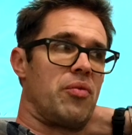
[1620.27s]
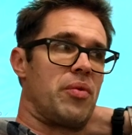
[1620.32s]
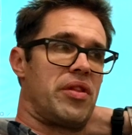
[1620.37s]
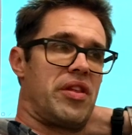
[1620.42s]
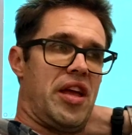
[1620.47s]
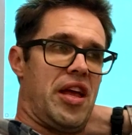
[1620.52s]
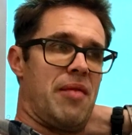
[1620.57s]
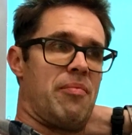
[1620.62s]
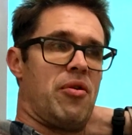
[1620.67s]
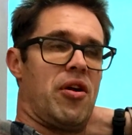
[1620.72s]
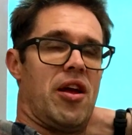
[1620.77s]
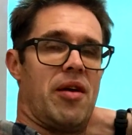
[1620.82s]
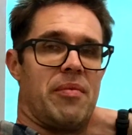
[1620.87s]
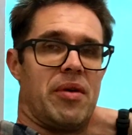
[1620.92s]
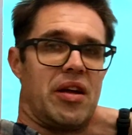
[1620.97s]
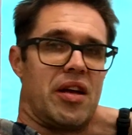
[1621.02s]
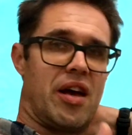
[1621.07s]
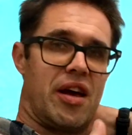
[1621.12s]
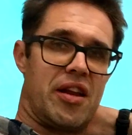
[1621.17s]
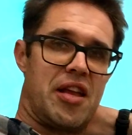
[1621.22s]
with Abraham and
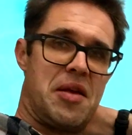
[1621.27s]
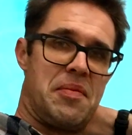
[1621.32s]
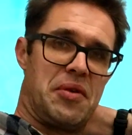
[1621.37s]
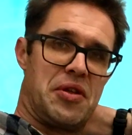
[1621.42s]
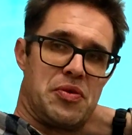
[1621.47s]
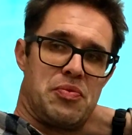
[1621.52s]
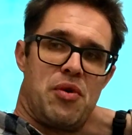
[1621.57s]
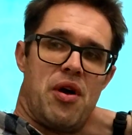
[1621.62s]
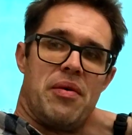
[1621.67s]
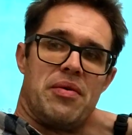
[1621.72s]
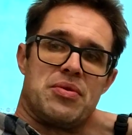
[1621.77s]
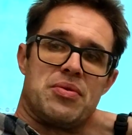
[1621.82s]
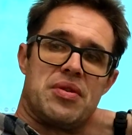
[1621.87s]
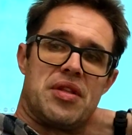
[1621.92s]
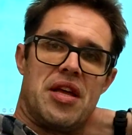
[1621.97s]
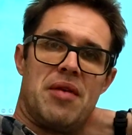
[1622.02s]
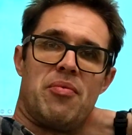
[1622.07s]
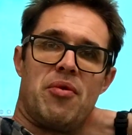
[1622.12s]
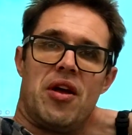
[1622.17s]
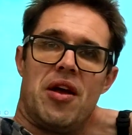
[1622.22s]
God keeping his promise with
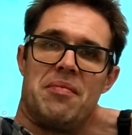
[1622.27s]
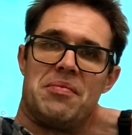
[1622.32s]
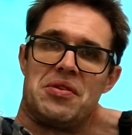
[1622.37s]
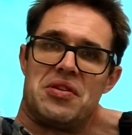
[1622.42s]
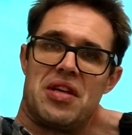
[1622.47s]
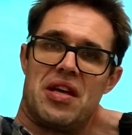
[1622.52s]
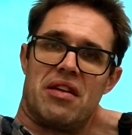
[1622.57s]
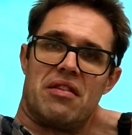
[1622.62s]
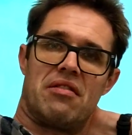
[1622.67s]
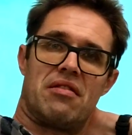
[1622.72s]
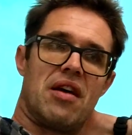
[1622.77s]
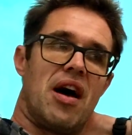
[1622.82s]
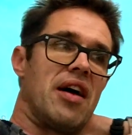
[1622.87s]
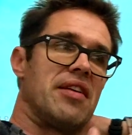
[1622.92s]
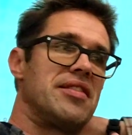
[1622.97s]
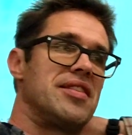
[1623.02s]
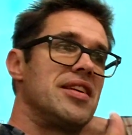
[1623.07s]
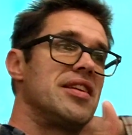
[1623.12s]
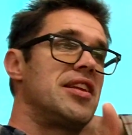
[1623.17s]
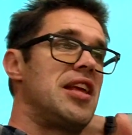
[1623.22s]
Abraham is that God
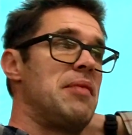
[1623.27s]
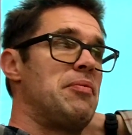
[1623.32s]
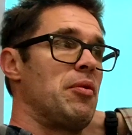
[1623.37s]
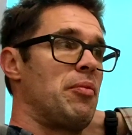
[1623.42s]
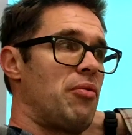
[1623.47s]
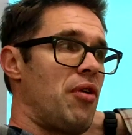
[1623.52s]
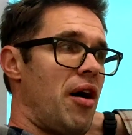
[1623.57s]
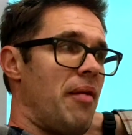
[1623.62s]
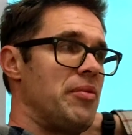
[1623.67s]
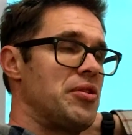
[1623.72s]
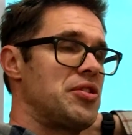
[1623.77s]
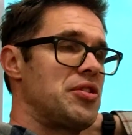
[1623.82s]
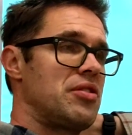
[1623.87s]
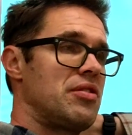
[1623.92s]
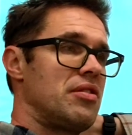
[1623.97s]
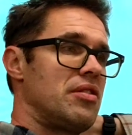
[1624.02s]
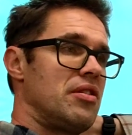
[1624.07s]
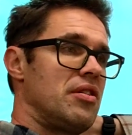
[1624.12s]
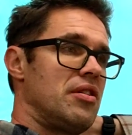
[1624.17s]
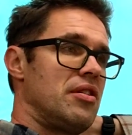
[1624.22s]
did keep the promise,
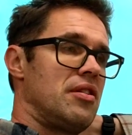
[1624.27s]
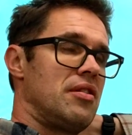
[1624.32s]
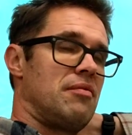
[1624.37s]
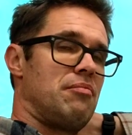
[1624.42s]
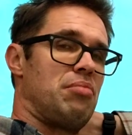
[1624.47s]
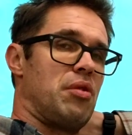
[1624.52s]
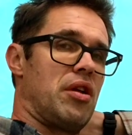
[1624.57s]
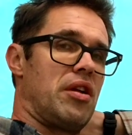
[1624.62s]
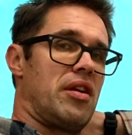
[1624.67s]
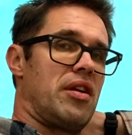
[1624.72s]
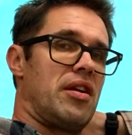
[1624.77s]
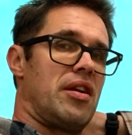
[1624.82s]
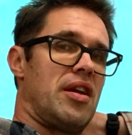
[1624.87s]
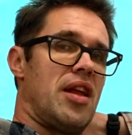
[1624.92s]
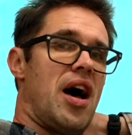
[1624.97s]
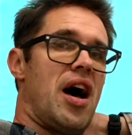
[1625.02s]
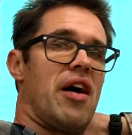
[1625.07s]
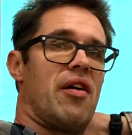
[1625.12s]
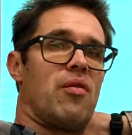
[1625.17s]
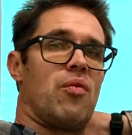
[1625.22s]
but
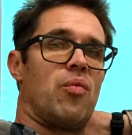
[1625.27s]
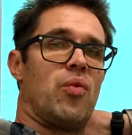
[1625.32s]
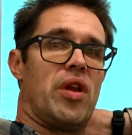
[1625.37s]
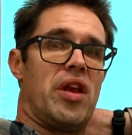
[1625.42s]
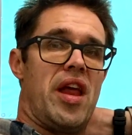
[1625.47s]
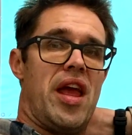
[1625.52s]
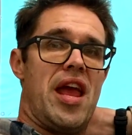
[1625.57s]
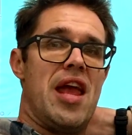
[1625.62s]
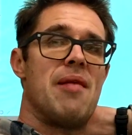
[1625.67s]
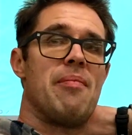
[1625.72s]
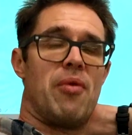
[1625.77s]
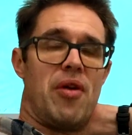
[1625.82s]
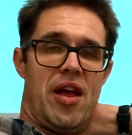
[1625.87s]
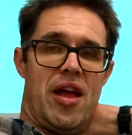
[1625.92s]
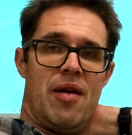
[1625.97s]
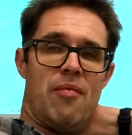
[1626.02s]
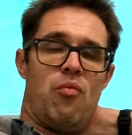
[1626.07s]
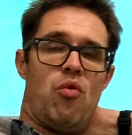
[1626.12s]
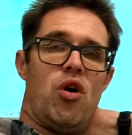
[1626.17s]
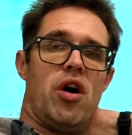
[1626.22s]
not when
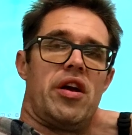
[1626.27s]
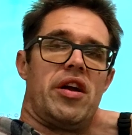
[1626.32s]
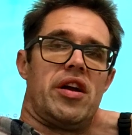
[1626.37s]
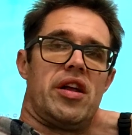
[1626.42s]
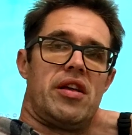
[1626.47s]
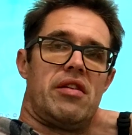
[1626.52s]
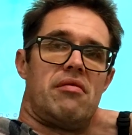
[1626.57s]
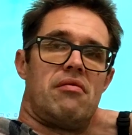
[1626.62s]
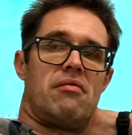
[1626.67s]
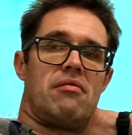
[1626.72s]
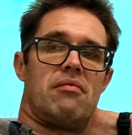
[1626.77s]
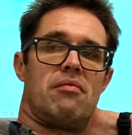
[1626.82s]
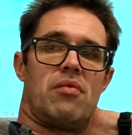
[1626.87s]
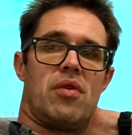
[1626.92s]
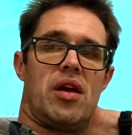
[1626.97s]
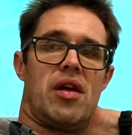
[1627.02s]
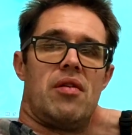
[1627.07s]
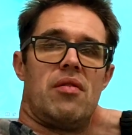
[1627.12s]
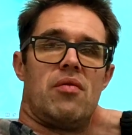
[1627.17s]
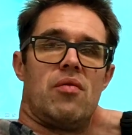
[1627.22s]
Abraham wanted it,
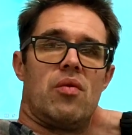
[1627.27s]
right?